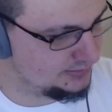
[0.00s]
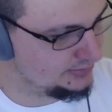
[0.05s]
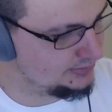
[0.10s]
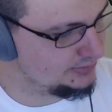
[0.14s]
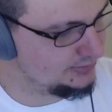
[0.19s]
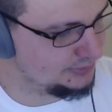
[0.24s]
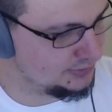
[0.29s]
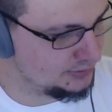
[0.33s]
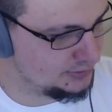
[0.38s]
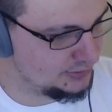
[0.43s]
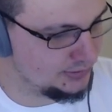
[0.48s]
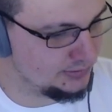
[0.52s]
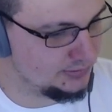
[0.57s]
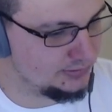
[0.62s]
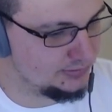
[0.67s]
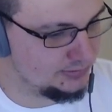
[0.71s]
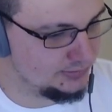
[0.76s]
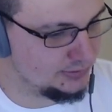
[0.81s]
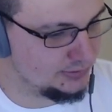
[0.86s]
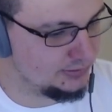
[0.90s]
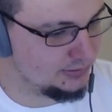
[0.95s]

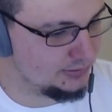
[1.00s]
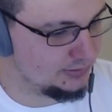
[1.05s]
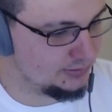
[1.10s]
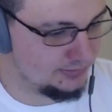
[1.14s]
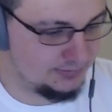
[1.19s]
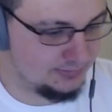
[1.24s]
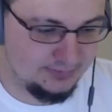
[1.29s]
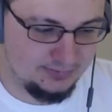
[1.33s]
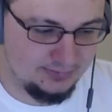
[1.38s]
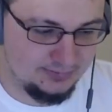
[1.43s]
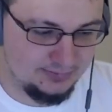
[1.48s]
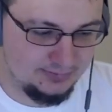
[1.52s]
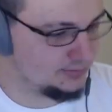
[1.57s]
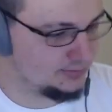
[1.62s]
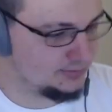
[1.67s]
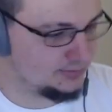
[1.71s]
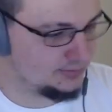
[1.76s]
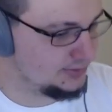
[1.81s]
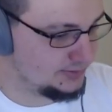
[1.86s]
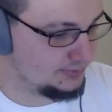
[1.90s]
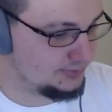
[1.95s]
they're
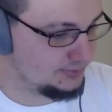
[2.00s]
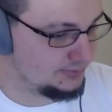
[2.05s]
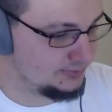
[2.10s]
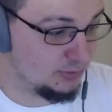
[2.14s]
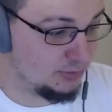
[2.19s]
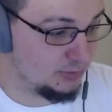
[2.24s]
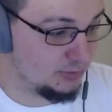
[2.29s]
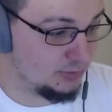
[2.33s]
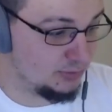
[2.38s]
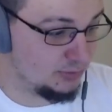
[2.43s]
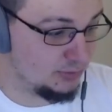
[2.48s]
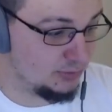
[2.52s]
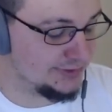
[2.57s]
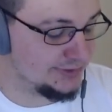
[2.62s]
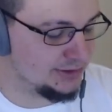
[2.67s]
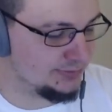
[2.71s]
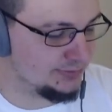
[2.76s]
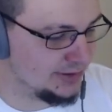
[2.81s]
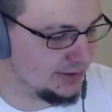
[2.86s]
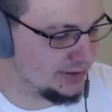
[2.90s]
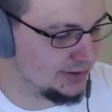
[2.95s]
probably undefeated, to
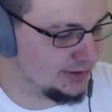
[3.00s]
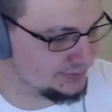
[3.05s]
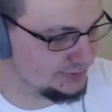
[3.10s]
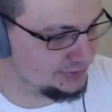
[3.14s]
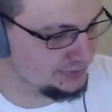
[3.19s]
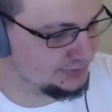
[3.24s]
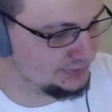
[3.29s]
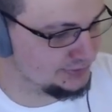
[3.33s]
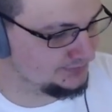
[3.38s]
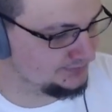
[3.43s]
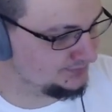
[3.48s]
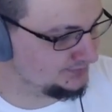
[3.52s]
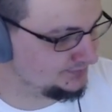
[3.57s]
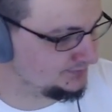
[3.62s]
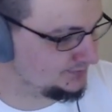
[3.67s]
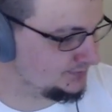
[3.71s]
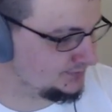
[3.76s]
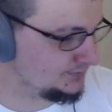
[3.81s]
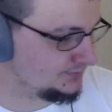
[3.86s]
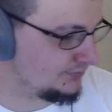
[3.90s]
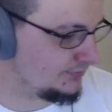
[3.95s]
be honest with you.
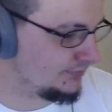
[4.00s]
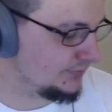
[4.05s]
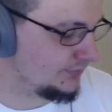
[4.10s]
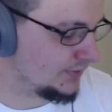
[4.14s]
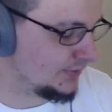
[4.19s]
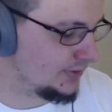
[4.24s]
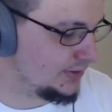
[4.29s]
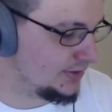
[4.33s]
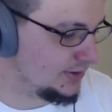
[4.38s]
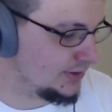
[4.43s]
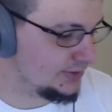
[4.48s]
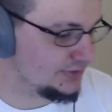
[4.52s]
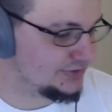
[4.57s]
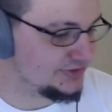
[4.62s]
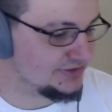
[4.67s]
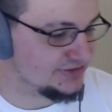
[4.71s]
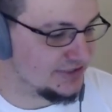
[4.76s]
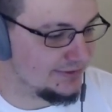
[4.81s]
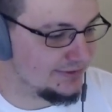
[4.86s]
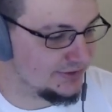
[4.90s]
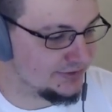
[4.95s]

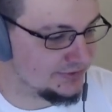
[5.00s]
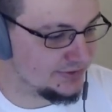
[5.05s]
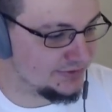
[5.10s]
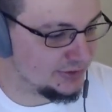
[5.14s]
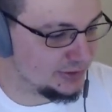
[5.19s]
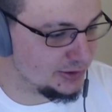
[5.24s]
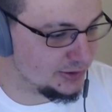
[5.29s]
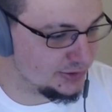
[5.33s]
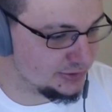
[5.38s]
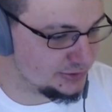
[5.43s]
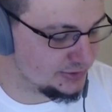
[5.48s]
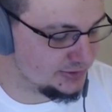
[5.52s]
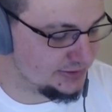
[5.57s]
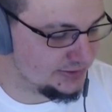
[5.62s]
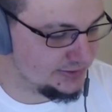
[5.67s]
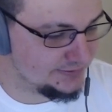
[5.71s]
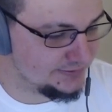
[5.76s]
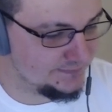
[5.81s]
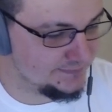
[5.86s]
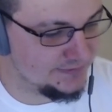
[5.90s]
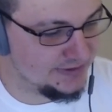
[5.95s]
7th in the country,
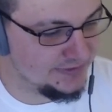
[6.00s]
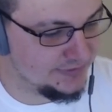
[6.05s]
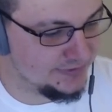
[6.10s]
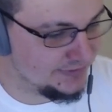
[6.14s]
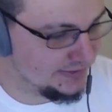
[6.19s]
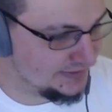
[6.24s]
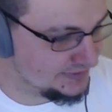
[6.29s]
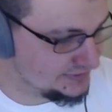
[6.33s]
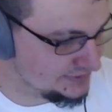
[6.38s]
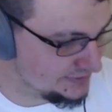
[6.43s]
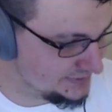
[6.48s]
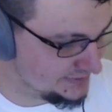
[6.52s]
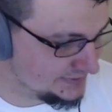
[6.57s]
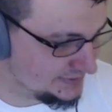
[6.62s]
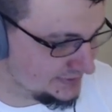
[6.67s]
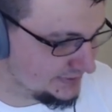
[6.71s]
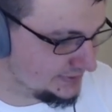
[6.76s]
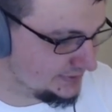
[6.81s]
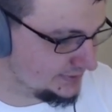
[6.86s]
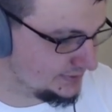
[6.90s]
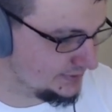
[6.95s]
5th in the SEC.
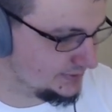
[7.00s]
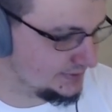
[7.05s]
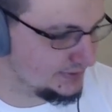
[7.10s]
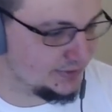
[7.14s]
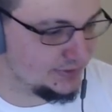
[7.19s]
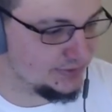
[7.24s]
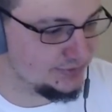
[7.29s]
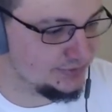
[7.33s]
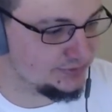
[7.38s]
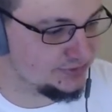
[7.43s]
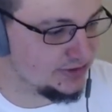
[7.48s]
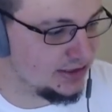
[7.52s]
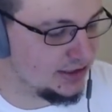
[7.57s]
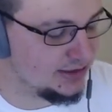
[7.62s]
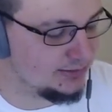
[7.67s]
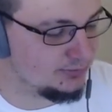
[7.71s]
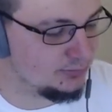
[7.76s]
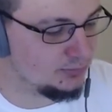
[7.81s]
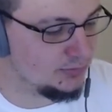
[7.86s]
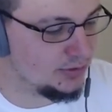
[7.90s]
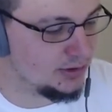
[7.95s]
Top
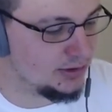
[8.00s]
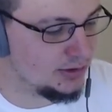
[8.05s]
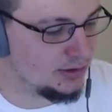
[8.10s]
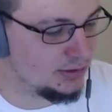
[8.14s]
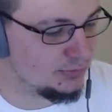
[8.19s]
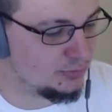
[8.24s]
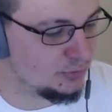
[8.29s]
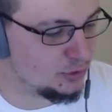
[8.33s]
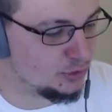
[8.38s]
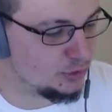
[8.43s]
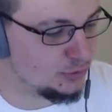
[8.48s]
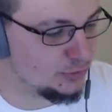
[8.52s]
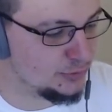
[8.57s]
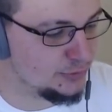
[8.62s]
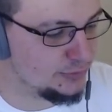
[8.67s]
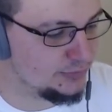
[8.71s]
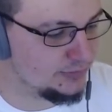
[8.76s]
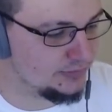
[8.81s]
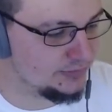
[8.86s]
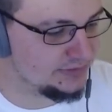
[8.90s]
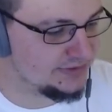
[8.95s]
recruit,
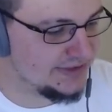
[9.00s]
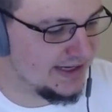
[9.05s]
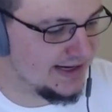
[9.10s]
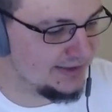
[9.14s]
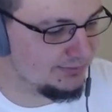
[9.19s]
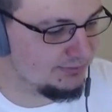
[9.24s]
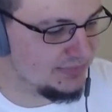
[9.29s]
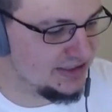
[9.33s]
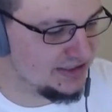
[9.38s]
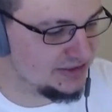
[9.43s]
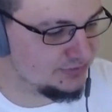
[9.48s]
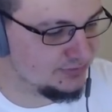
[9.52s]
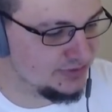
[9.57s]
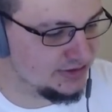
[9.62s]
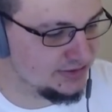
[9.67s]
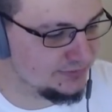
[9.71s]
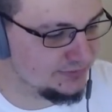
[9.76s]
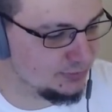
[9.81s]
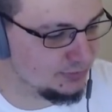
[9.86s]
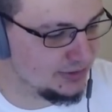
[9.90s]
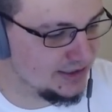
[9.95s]
Tank Bigsby
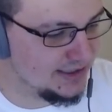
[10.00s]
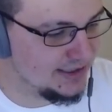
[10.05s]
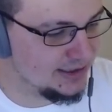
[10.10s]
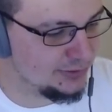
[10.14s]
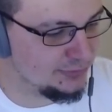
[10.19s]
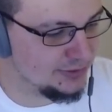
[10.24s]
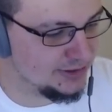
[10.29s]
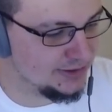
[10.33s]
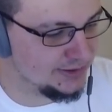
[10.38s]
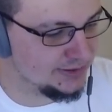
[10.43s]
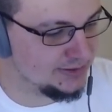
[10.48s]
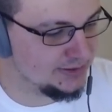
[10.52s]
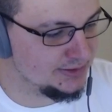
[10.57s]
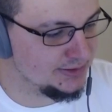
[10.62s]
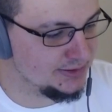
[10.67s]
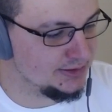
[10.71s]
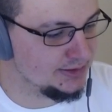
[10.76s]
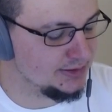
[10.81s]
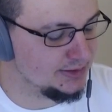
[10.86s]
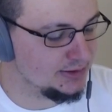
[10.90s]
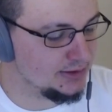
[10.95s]
from Callaway.
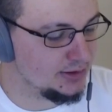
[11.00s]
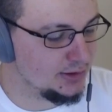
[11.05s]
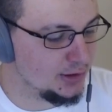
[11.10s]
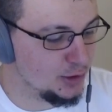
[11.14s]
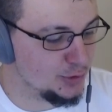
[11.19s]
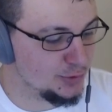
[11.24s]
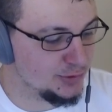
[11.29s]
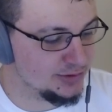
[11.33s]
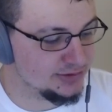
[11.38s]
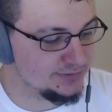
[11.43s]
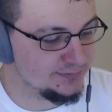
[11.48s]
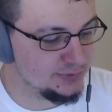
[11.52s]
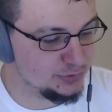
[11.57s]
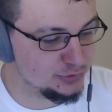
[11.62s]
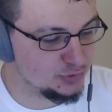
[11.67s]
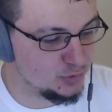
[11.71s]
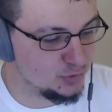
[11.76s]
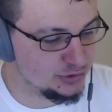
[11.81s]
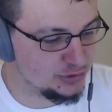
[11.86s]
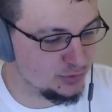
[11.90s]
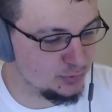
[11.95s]
Hogansville,
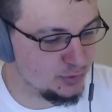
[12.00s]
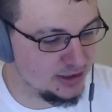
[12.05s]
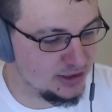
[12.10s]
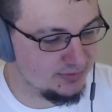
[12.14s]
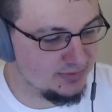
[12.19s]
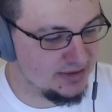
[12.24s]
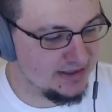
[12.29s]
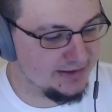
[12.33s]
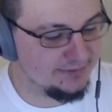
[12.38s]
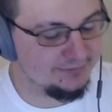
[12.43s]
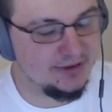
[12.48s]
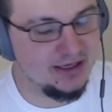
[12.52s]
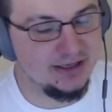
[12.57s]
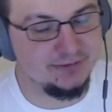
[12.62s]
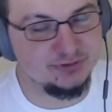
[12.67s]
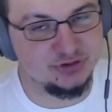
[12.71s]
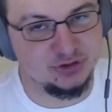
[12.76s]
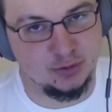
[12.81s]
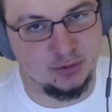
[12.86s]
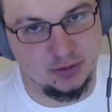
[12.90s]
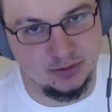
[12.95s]
Georgia, running back,
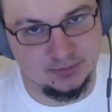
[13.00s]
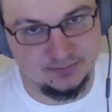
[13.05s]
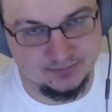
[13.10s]
5-star.